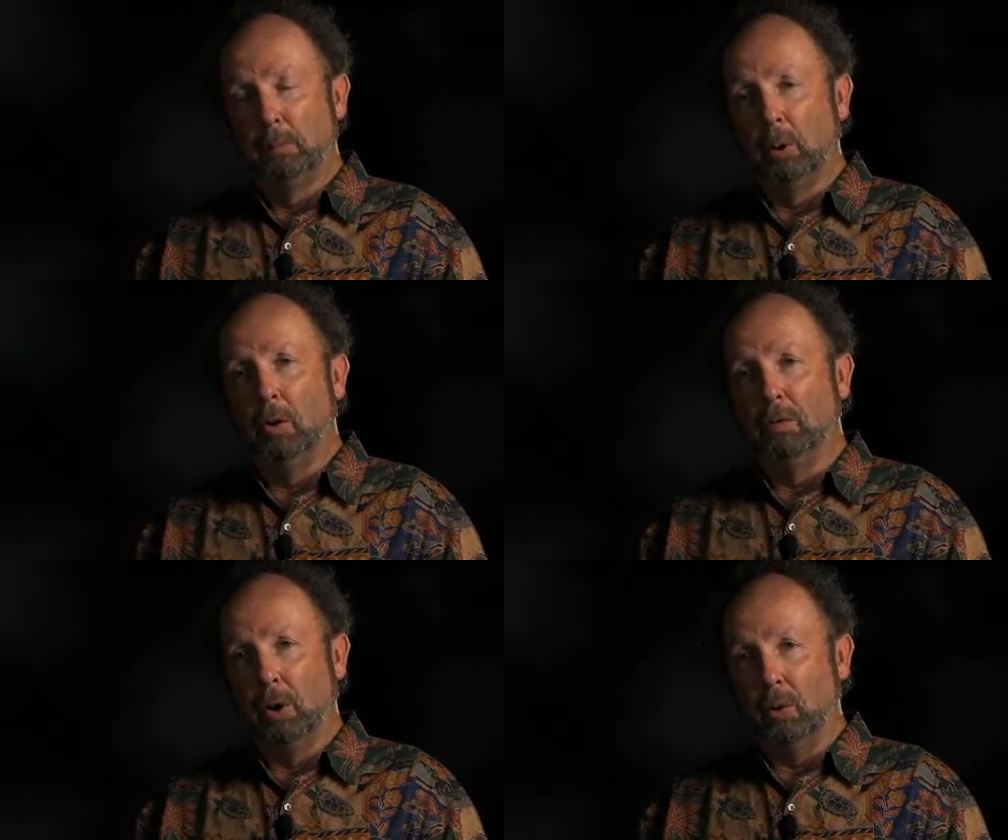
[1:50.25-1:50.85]

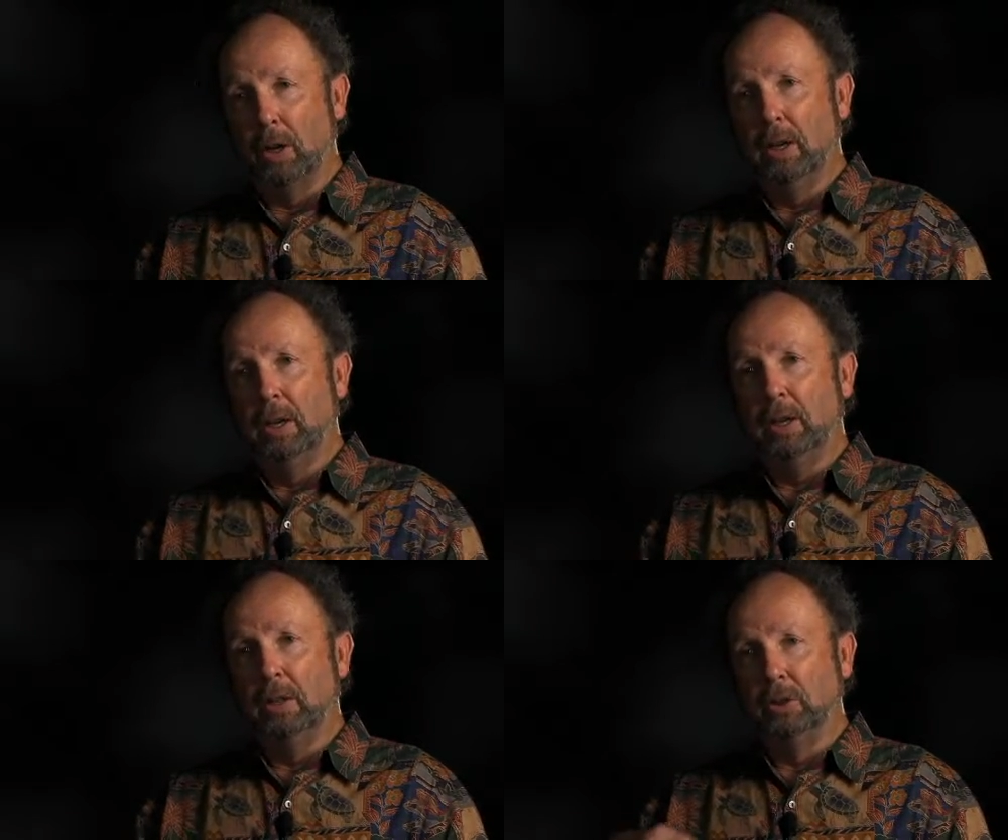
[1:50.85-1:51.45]
Provoke
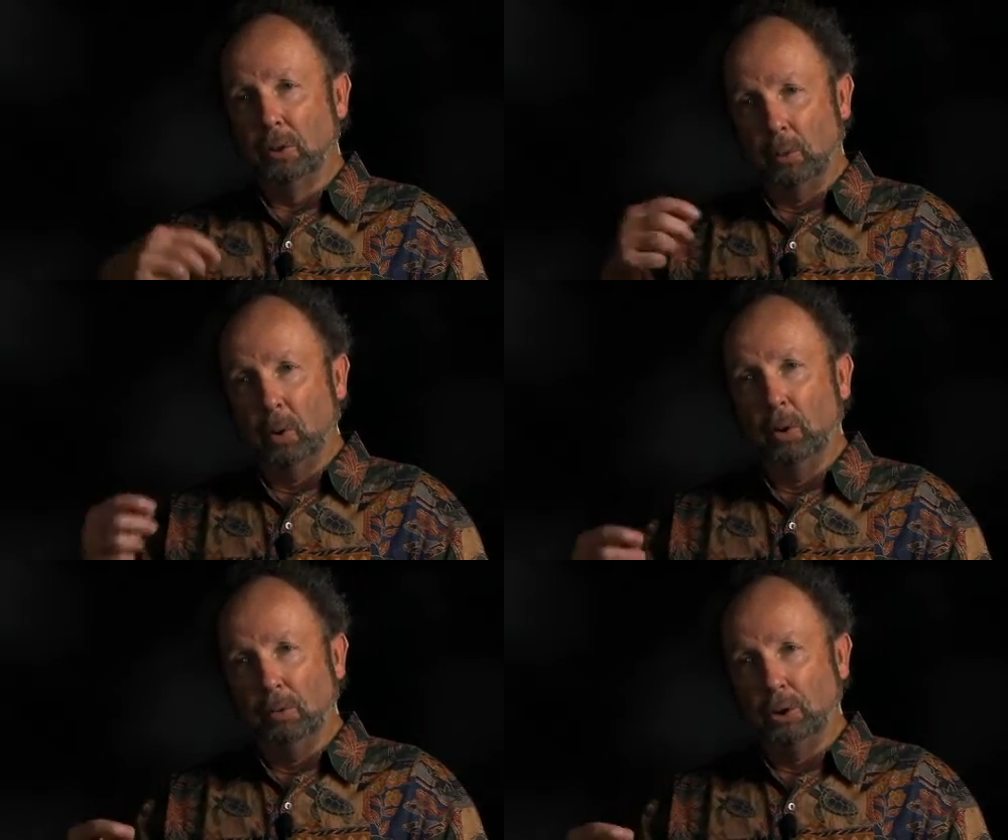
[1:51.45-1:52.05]
is a
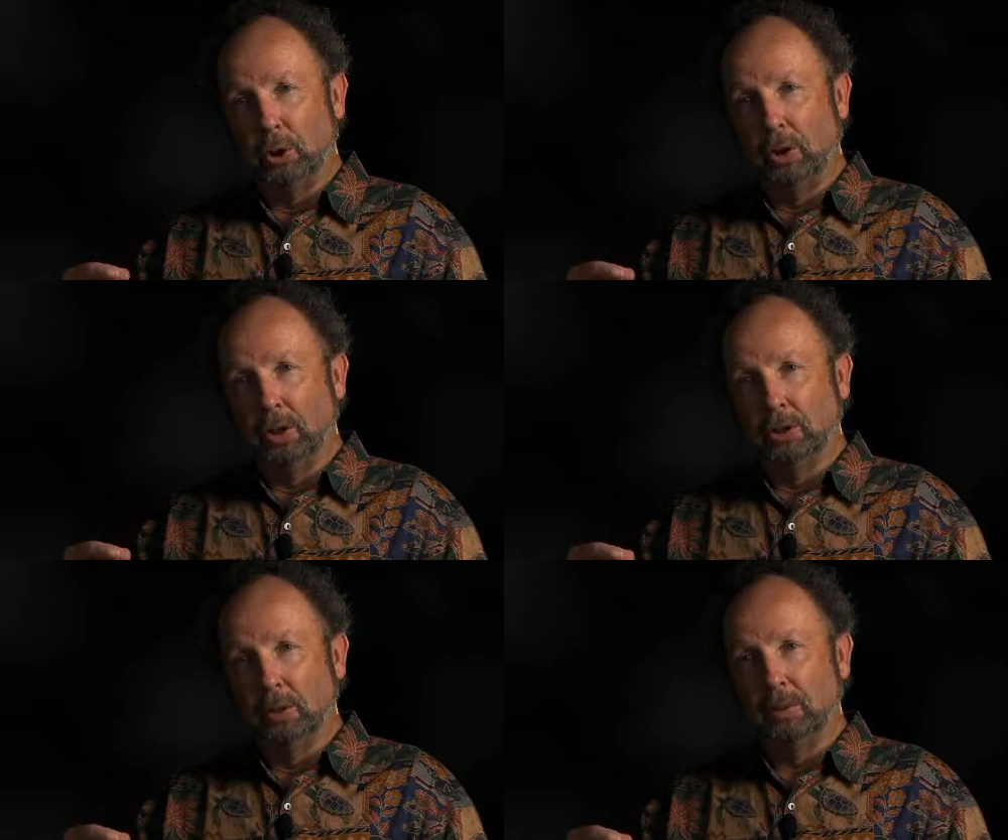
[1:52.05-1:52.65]
role of
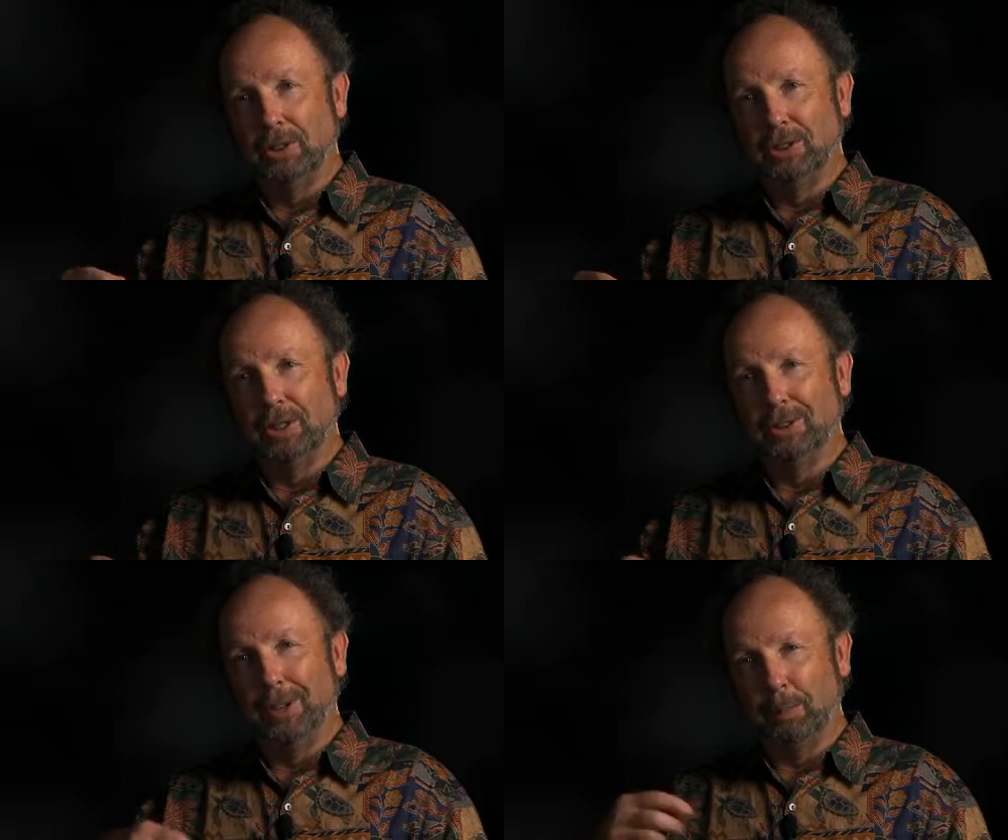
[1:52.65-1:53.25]
journalism in a
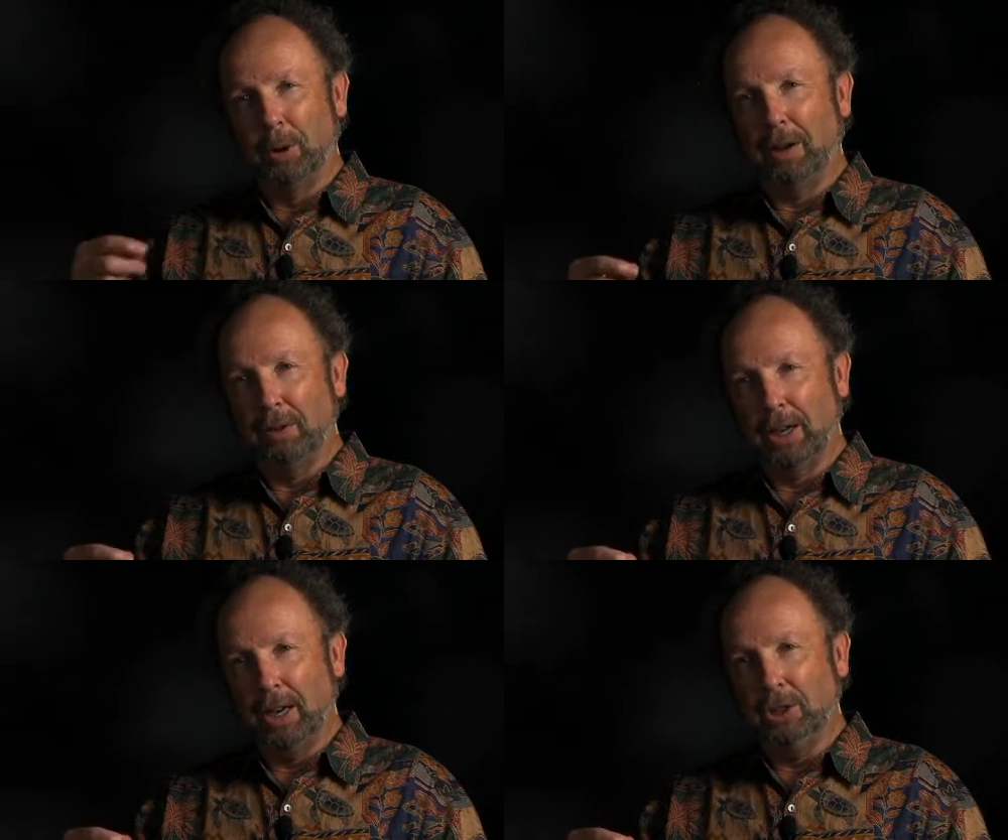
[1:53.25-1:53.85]
sense of the
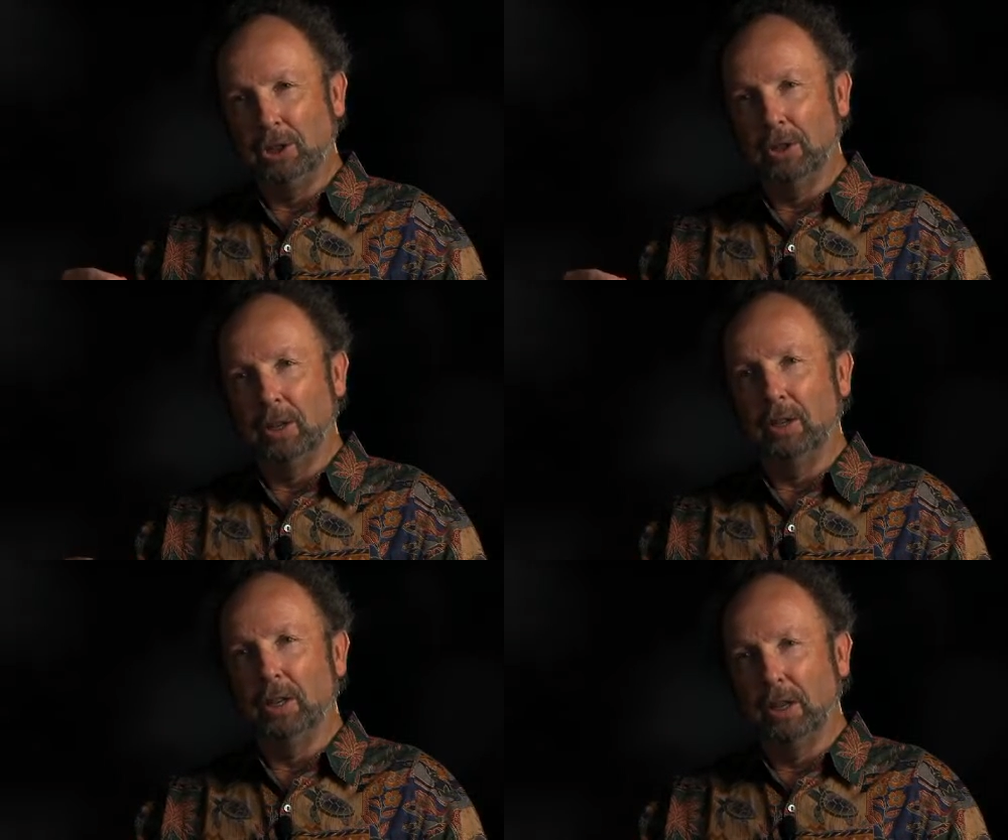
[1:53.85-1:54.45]
provocation
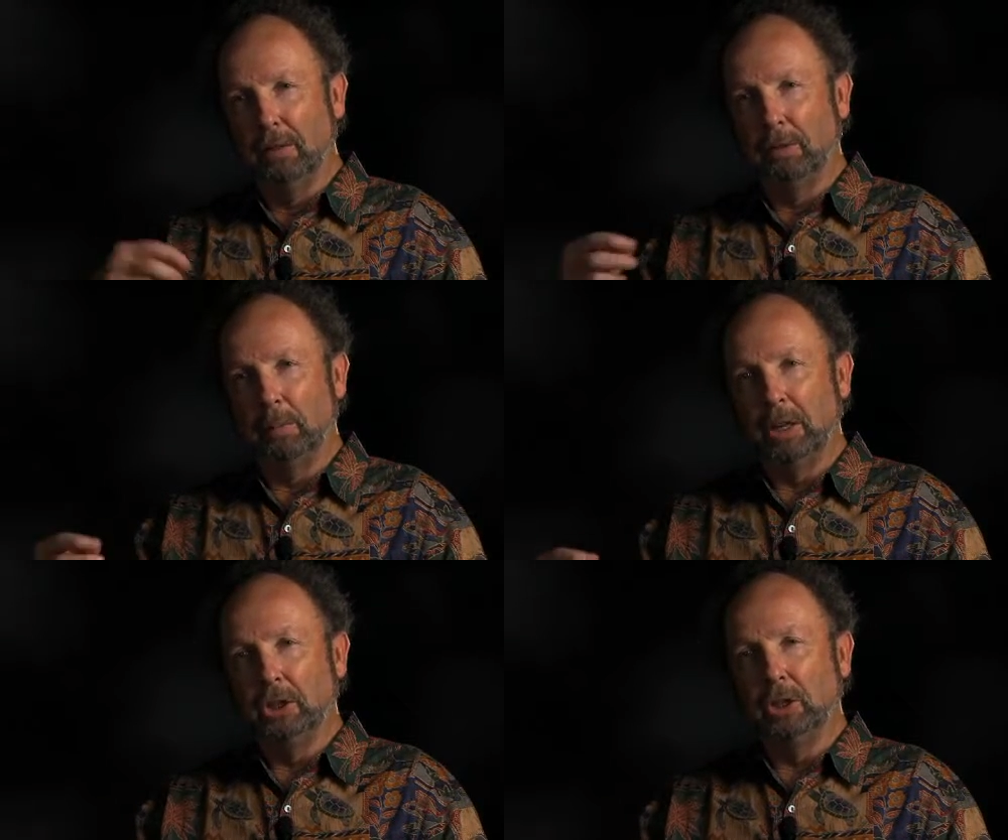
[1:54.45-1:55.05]
that the
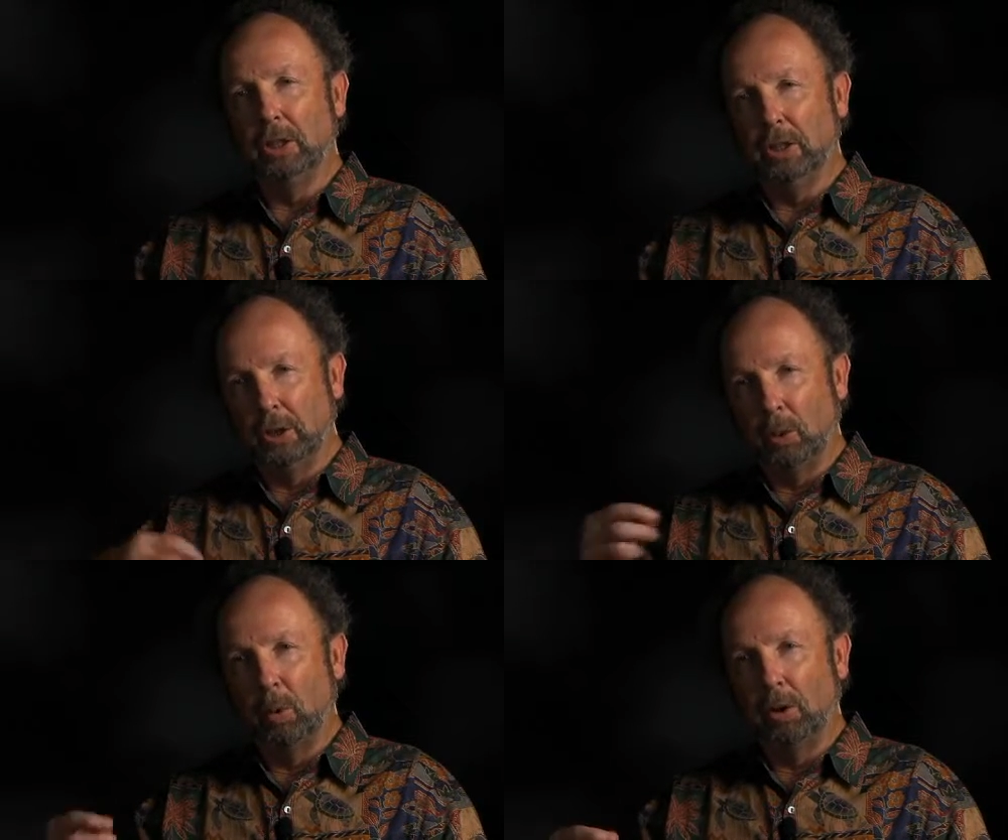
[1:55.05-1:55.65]
information and
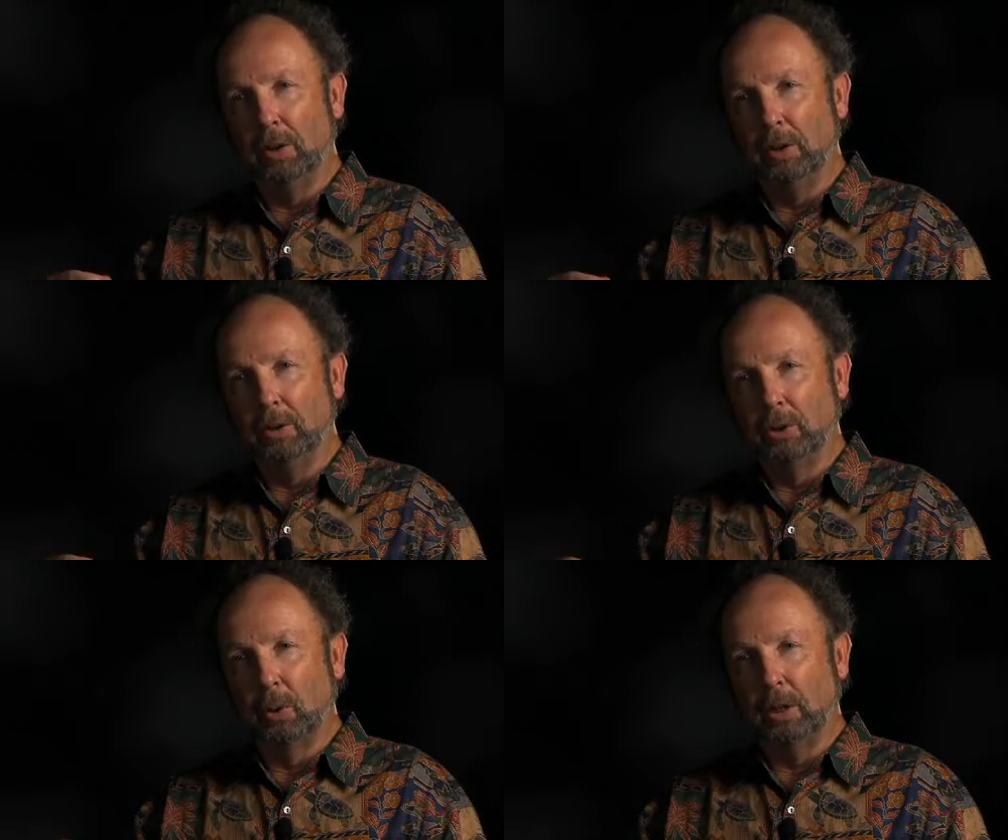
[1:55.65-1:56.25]
the quality of
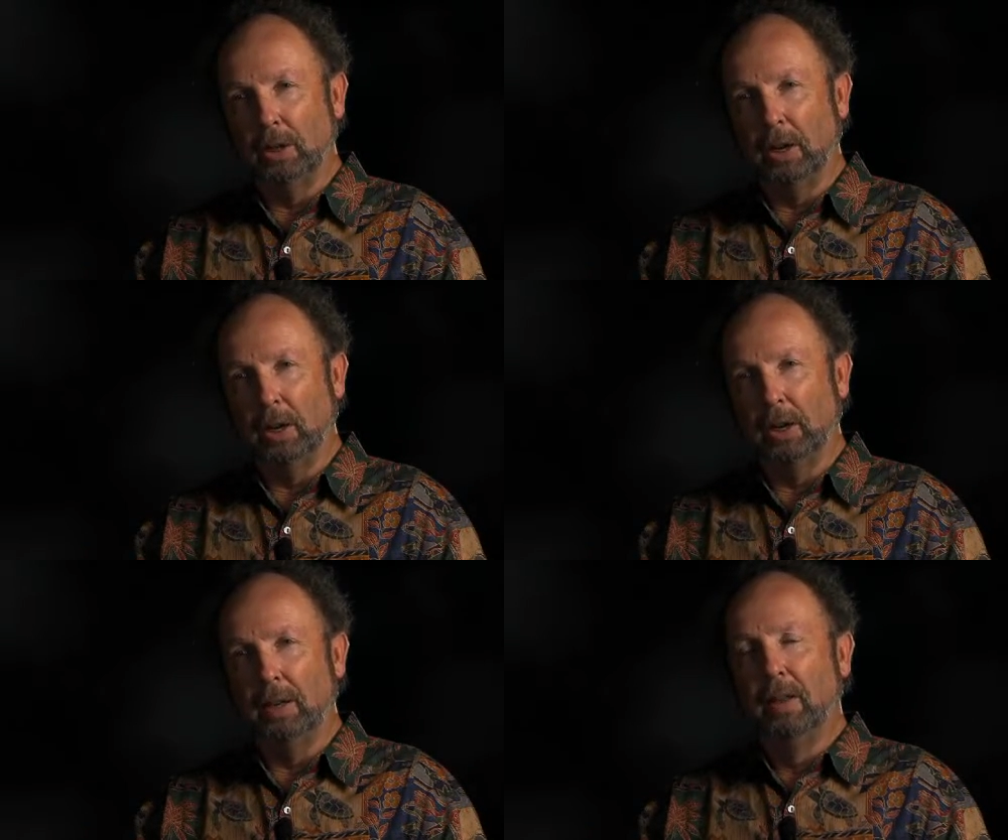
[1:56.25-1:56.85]
the
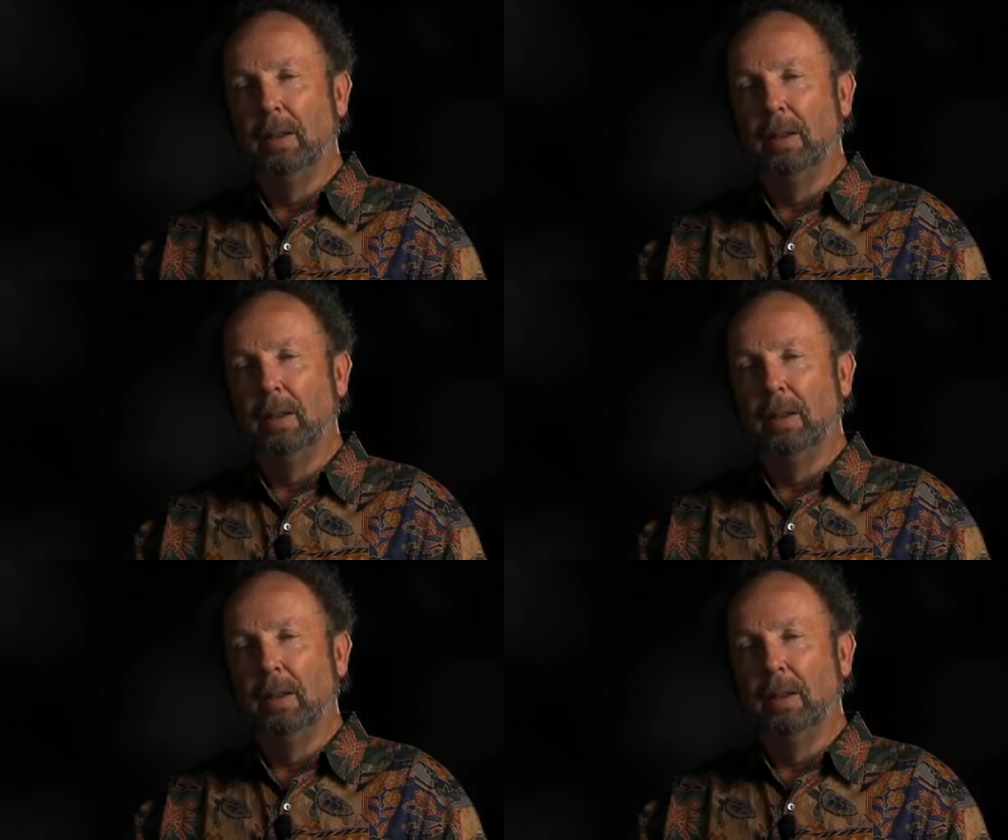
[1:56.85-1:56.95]
storytelling